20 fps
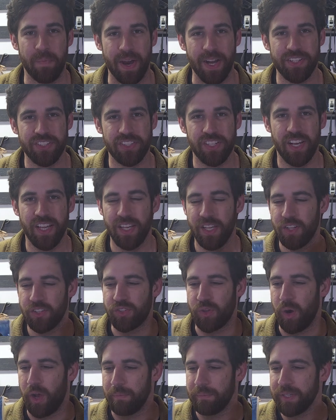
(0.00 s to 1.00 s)
much.
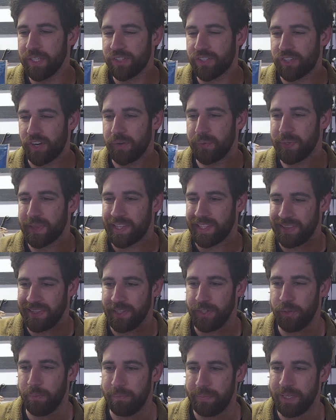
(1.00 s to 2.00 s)
So I'm gonna start with a
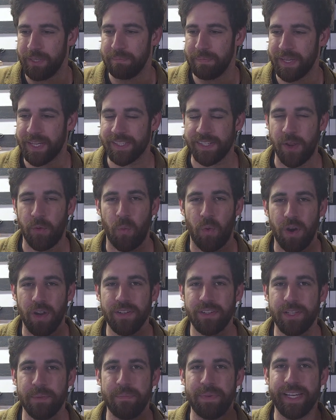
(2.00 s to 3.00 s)
little bit because I
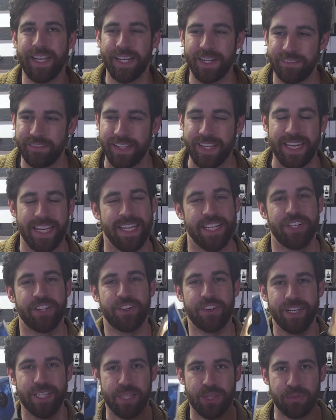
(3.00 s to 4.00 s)
want it to be kind of like
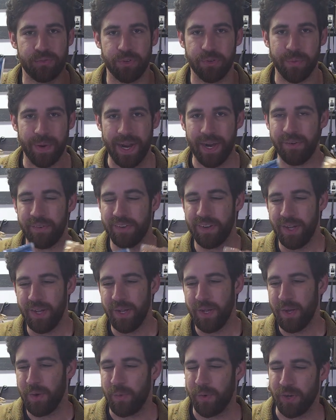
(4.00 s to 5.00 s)
integrated throughout,
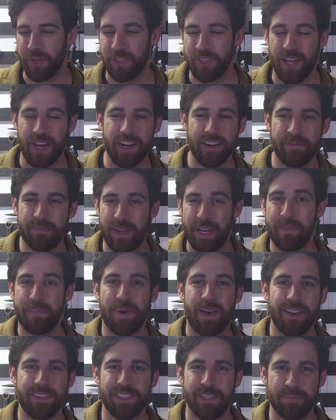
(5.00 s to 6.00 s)
where a lot of my
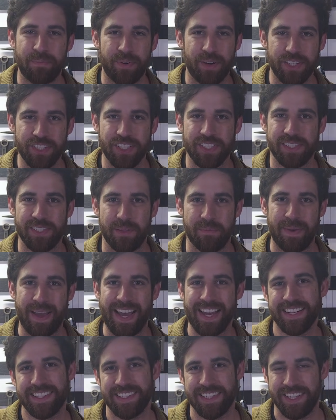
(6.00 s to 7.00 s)
epoxy projects in the
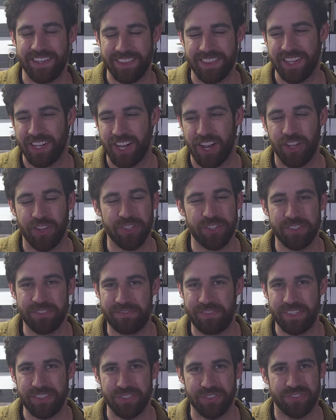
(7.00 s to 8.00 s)
past, the color
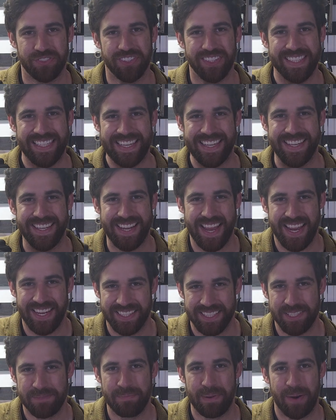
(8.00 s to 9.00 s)
feels really
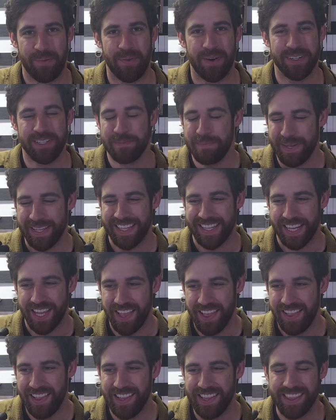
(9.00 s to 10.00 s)
dense, but I want it to be like
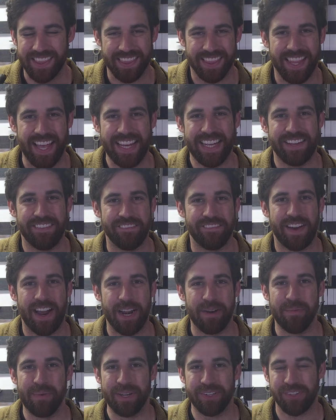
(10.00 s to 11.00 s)
light and
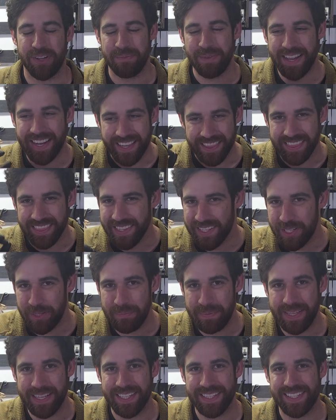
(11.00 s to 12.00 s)
vibrant. So I'm at a little
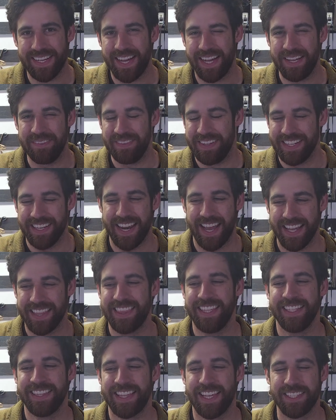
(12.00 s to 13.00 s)
bit at a time, and I
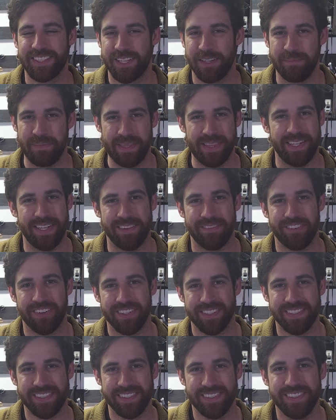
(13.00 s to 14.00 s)
think that's gonna be the
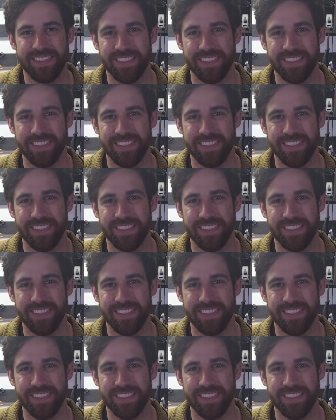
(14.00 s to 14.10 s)
difference.